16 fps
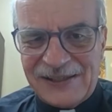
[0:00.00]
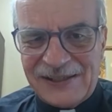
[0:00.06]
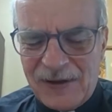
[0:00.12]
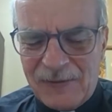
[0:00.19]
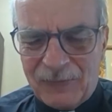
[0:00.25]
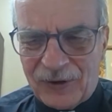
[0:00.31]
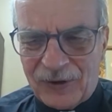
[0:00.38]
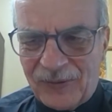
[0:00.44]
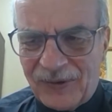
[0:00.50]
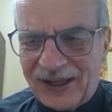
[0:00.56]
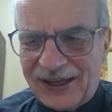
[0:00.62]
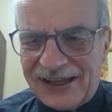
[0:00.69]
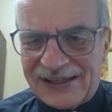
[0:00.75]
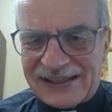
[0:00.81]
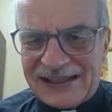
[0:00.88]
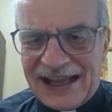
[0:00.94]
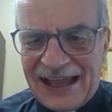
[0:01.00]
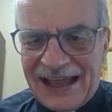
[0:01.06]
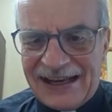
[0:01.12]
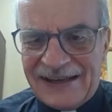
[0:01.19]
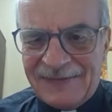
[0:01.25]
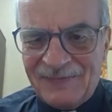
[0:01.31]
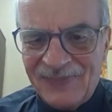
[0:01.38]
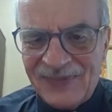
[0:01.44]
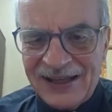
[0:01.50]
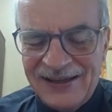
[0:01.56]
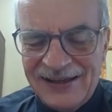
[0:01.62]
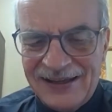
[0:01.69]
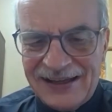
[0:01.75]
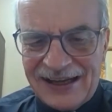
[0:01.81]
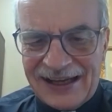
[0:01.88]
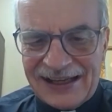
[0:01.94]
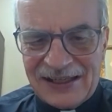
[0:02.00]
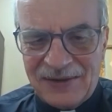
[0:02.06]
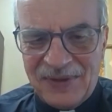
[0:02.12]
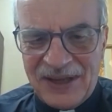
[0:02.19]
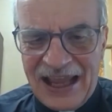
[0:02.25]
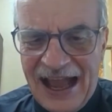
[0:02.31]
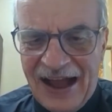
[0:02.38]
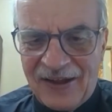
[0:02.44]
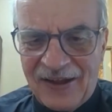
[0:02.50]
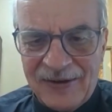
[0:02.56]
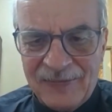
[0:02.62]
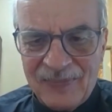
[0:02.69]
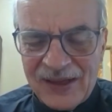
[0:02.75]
People are really excited to be out.